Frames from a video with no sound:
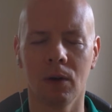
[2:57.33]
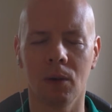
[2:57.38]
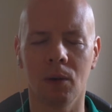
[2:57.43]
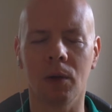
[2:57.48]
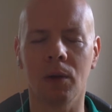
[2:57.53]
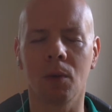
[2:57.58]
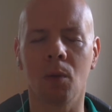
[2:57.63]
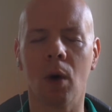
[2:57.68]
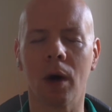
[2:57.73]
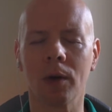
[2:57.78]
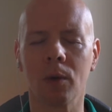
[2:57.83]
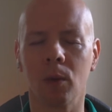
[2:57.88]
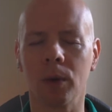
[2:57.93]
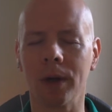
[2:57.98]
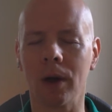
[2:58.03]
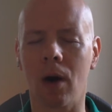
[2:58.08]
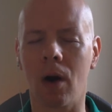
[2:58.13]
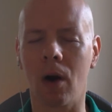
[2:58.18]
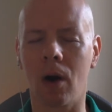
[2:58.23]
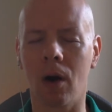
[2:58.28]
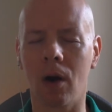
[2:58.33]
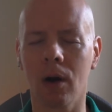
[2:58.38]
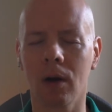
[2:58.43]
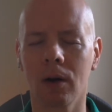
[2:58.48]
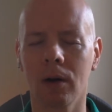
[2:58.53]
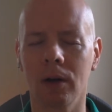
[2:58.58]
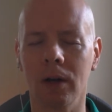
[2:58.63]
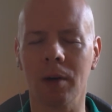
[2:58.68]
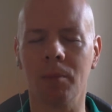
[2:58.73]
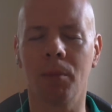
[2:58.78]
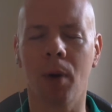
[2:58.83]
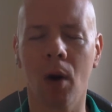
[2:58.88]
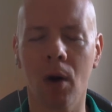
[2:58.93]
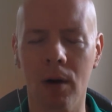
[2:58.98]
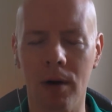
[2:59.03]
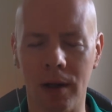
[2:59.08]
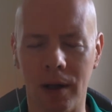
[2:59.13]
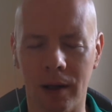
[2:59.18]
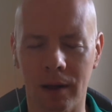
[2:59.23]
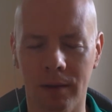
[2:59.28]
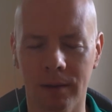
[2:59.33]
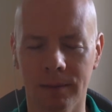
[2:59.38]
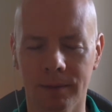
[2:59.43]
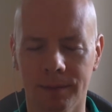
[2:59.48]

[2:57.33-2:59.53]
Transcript: with what we are imparting.